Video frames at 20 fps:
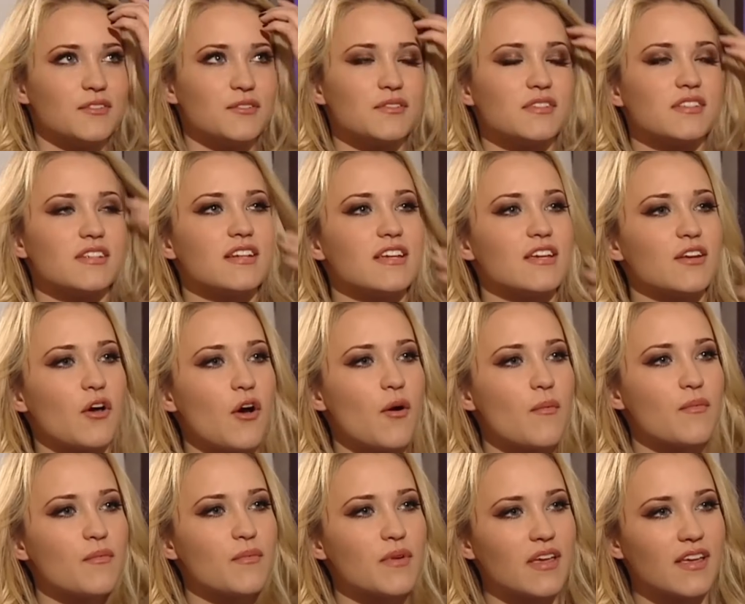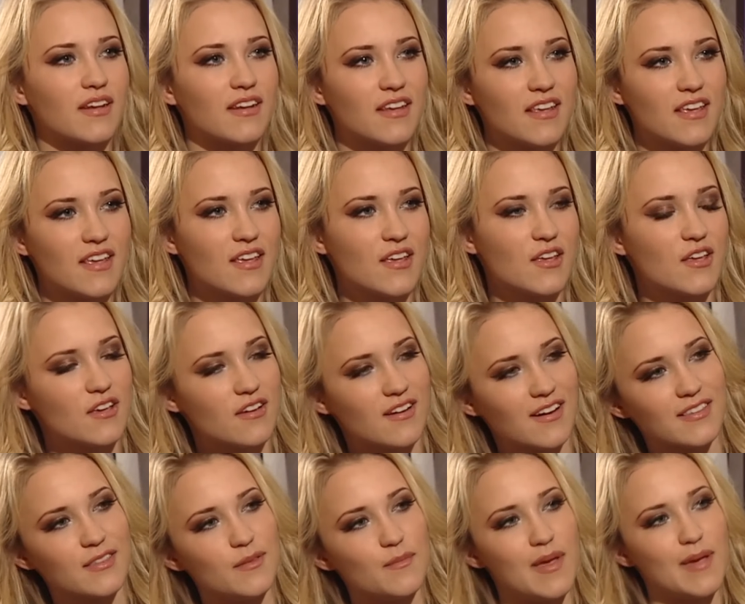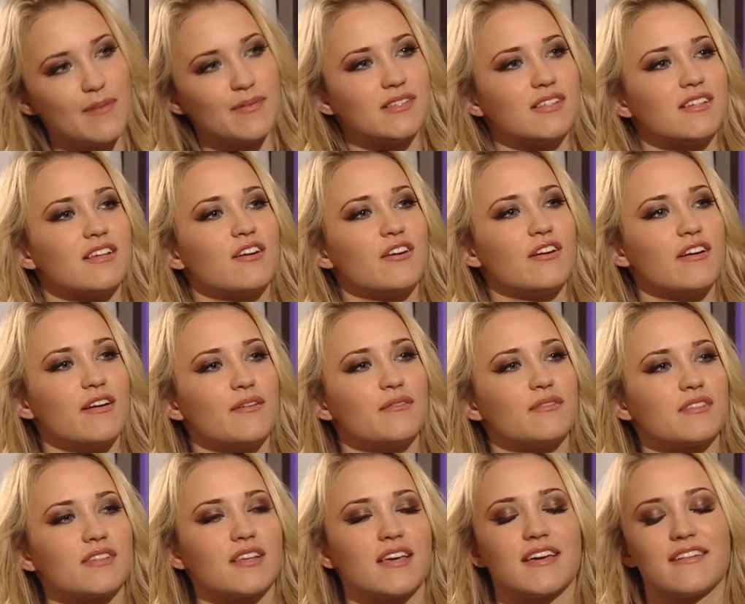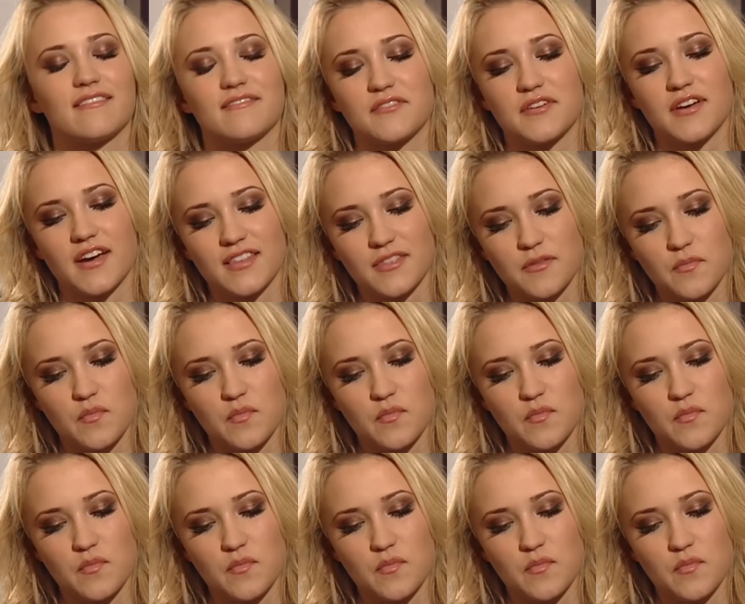When the show wrapped, Emily set out to forge her own path,